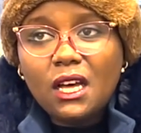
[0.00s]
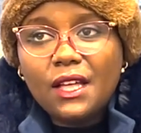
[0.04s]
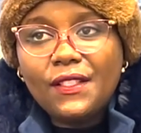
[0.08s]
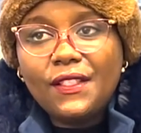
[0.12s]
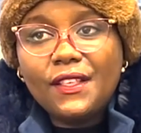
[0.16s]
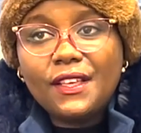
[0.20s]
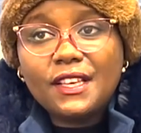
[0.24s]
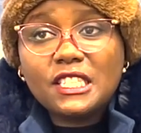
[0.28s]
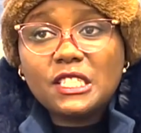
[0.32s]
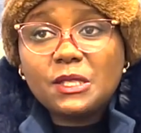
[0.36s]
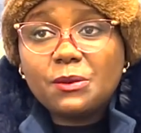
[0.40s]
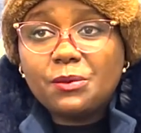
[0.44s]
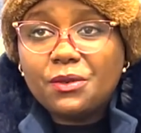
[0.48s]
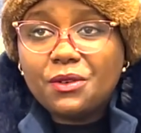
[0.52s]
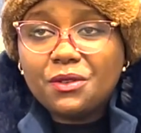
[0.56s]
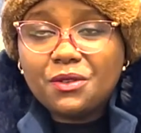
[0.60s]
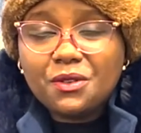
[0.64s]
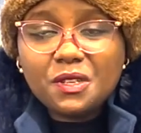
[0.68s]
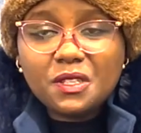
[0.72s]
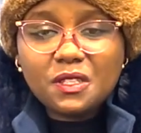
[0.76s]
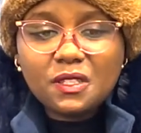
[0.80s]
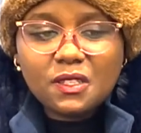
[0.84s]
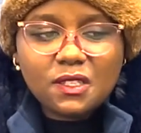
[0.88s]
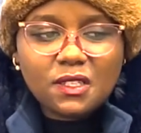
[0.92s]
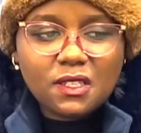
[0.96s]
The
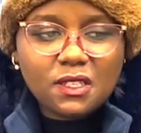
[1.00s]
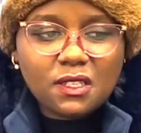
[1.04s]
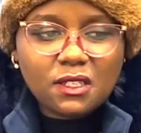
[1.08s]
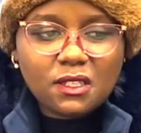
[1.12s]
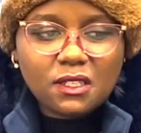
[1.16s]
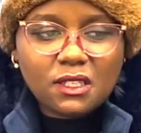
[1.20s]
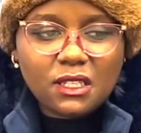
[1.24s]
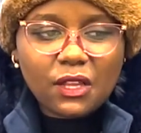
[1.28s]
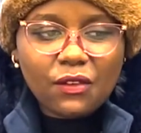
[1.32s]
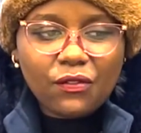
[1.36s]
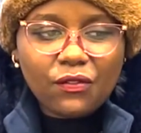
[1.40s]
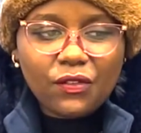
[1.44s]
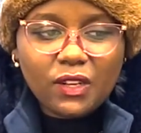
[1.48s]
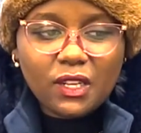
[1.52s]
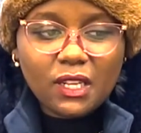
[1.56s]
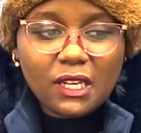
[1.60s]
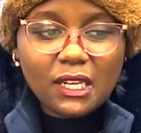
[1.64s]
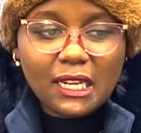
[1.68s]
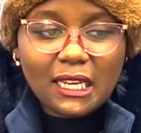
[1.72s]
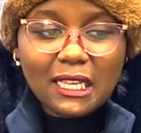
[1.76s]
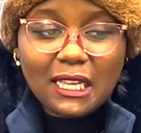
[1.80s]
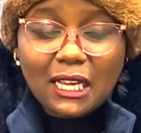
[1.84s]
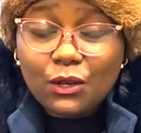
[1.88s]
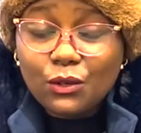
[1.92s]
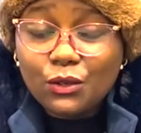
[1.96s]
experience is
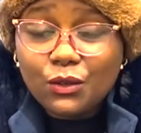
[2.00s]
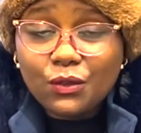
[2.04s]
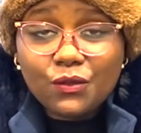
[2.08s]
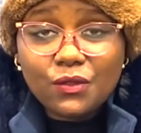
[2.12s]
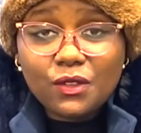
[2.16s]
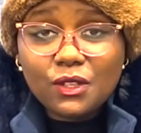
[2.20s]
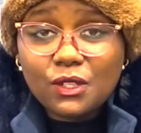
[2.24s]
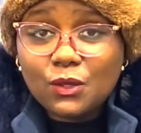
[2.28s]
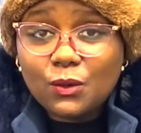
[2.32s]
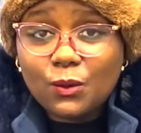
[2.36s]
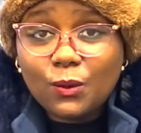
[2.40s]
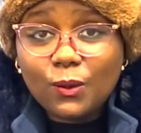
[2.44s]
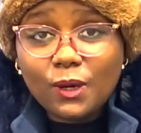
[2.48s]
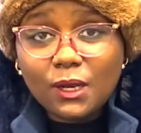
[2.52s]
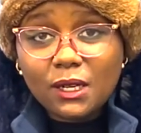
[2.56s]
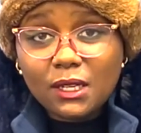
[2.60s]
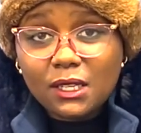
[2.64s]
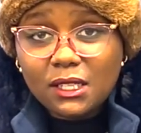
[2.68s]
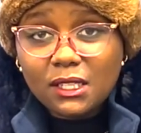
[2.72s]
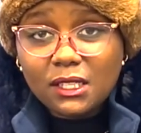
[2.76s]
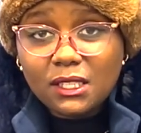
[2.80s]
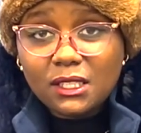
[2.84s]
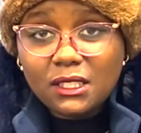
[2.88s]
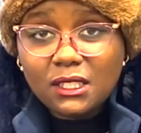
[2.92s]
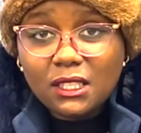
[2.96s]
definitely out of this
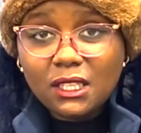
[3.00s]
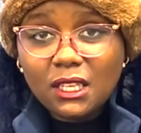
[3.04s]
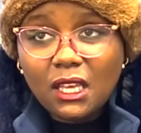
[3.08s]
world,